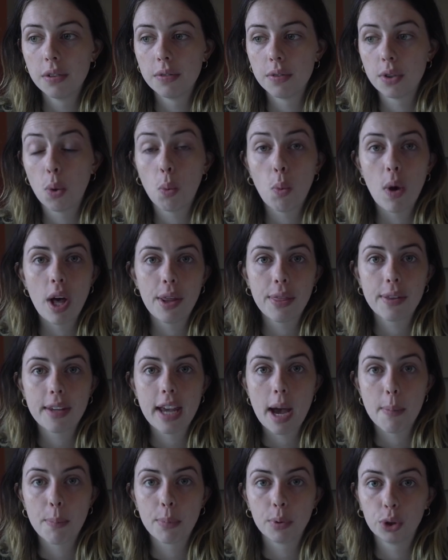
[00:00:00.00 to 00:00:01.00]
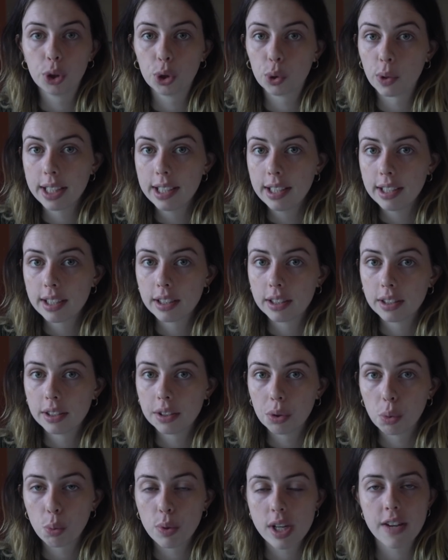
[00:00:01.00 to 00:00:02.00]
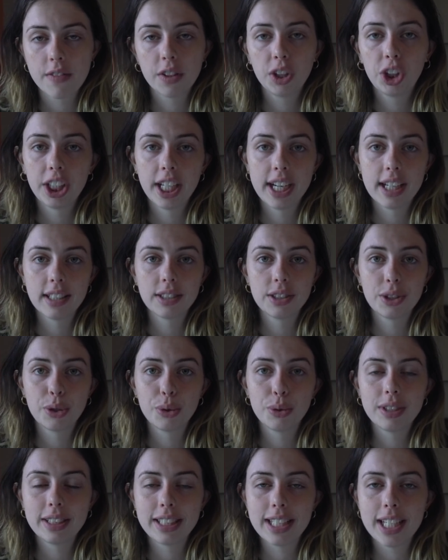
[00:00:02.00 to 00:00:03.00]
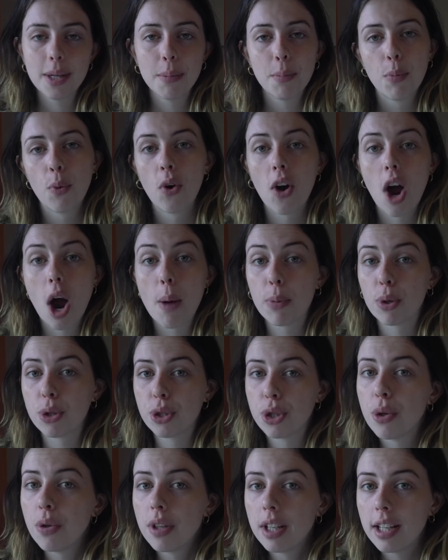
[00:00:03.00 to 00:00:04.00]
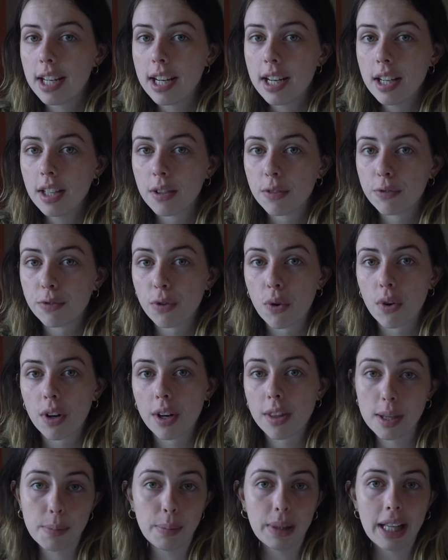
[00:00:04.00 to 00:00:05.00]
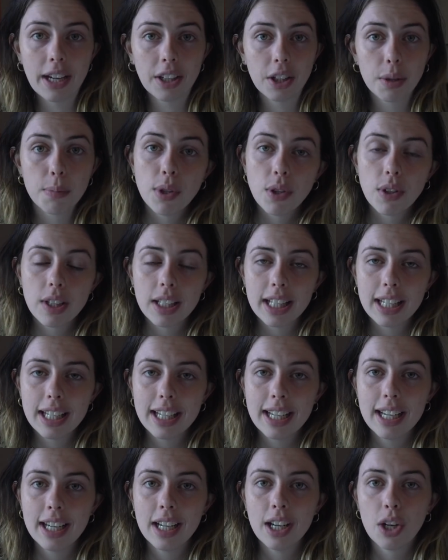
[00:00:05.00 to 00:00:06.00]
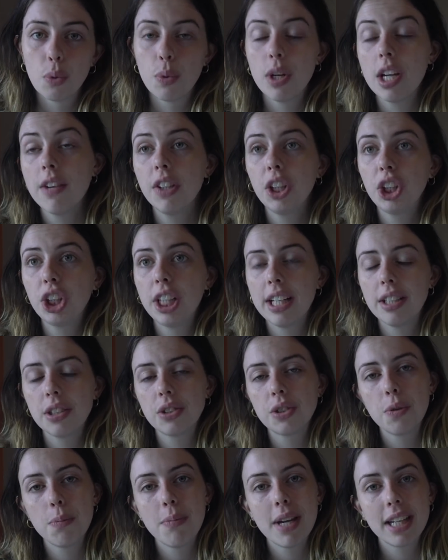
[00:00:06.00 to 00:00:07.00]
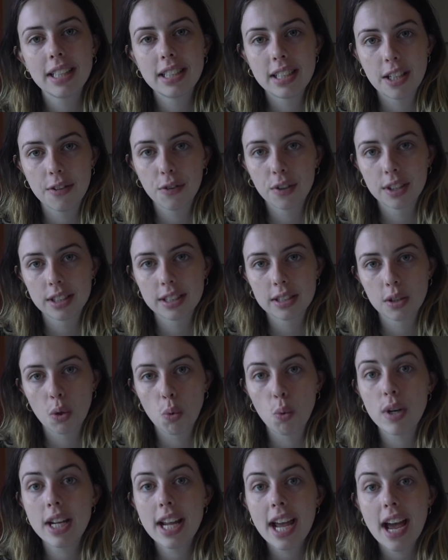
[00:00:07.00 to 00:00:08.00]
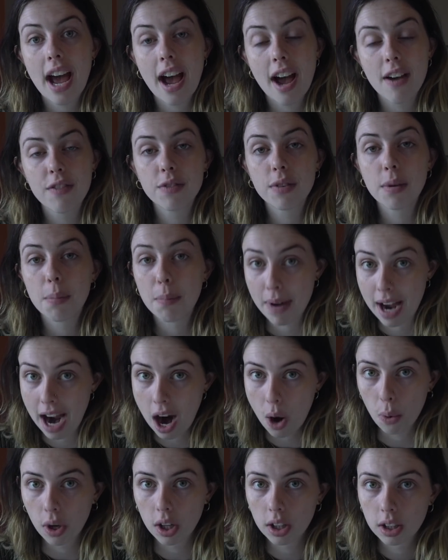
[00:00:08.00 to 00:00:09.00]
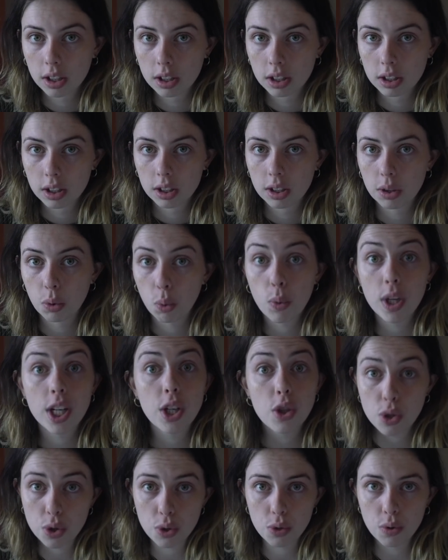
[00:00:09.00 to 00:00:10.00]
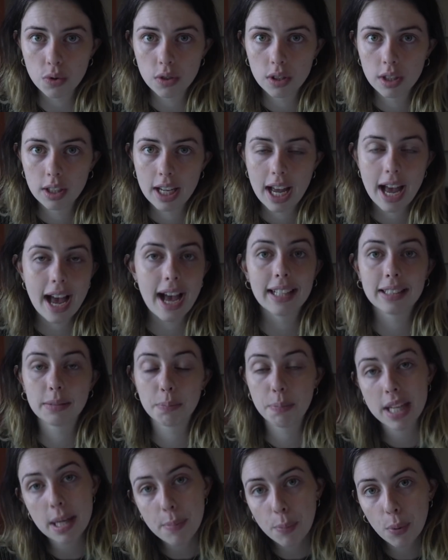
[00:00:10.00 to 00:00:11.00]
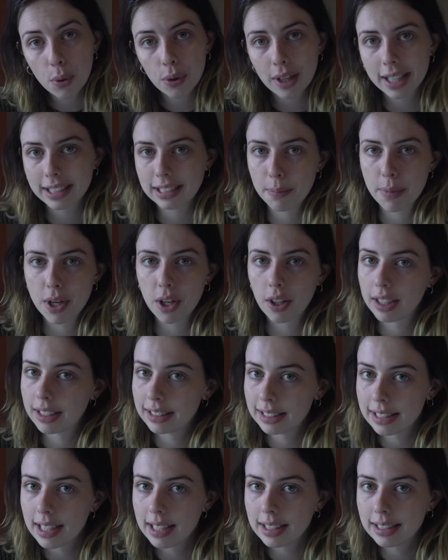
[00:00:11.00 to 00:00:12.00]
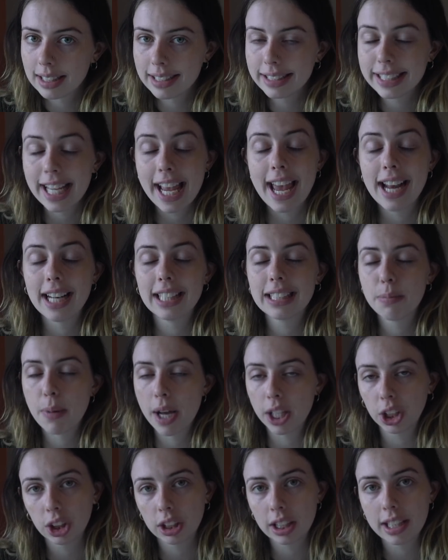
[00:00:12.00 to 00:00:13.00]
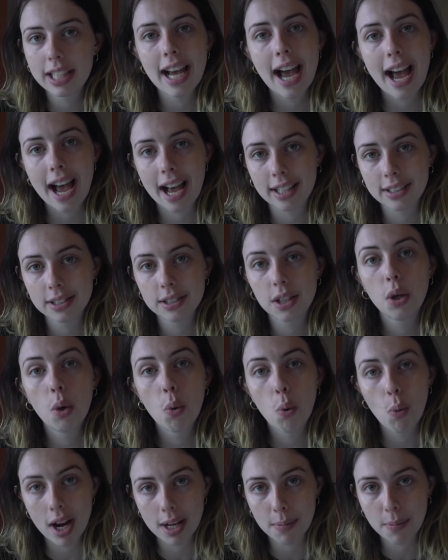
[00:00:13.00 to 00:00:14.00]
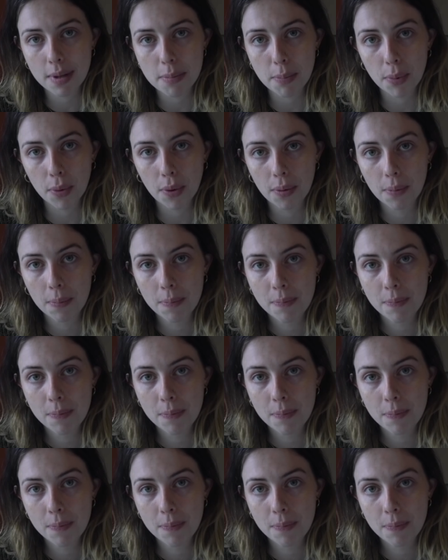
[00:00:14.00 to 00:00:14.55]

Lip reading: the wealth gap shrink. We have a chance to see more opportunity for the Black community. We have a chance to make a difference. We have power. We do. As people, as American citizens, and especially as white people.